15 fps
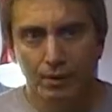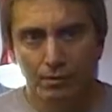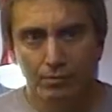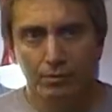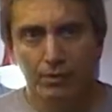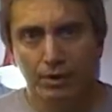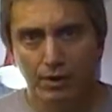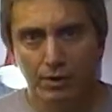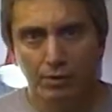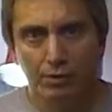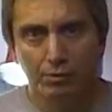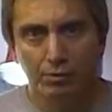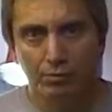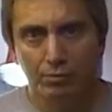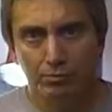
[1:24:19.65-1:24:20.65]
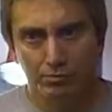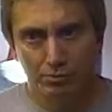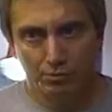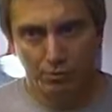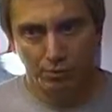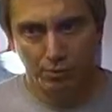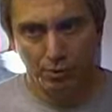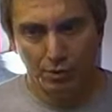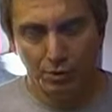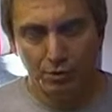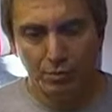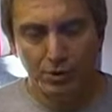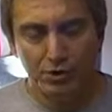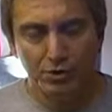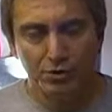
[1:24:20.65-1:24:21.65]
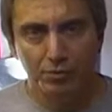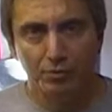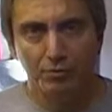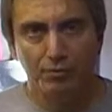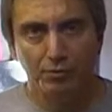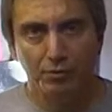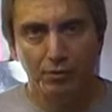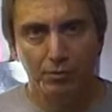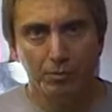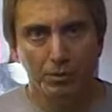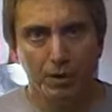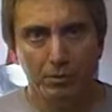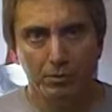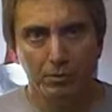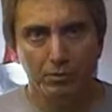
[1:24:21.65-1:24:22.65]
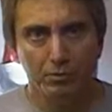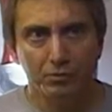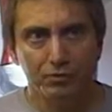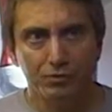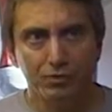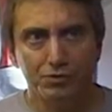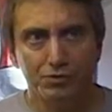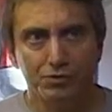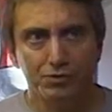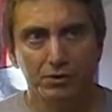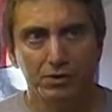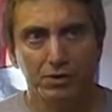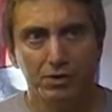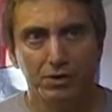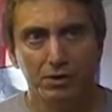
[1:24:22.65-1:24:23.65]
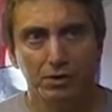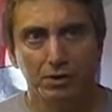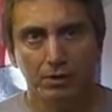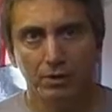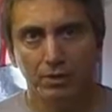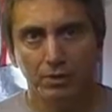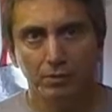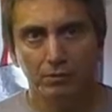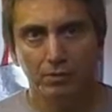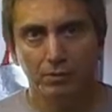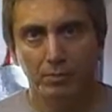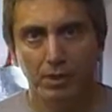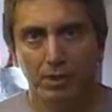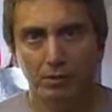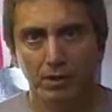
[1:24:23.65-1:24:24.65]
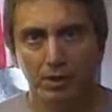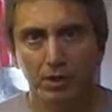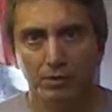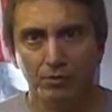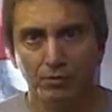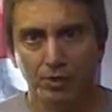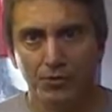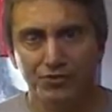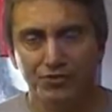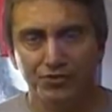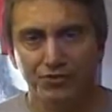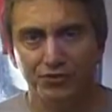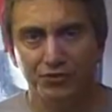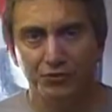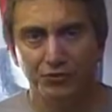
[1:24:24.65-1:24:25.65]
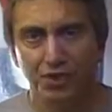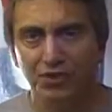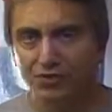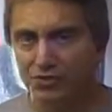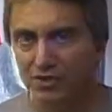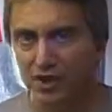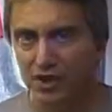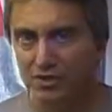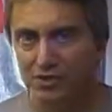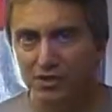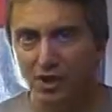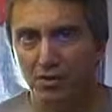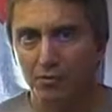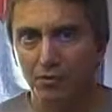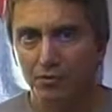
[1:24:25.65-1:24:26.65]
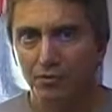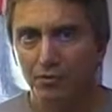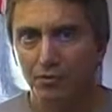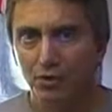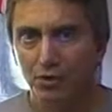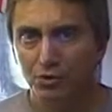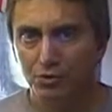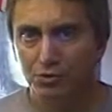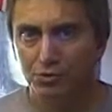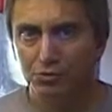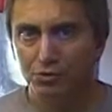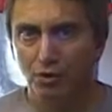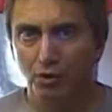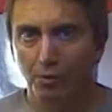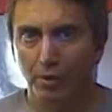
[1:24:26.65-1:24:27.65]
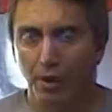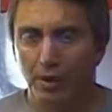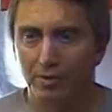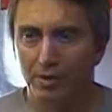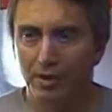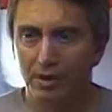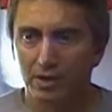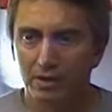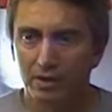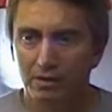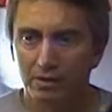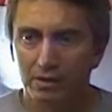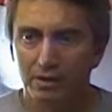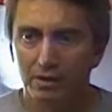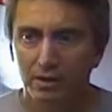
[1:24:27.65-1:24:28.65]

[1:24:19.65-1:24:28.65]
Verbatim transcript: Oh, yeah, you what you mentioned before probably refers to the uh, Republican-run red states that refused Obamacare.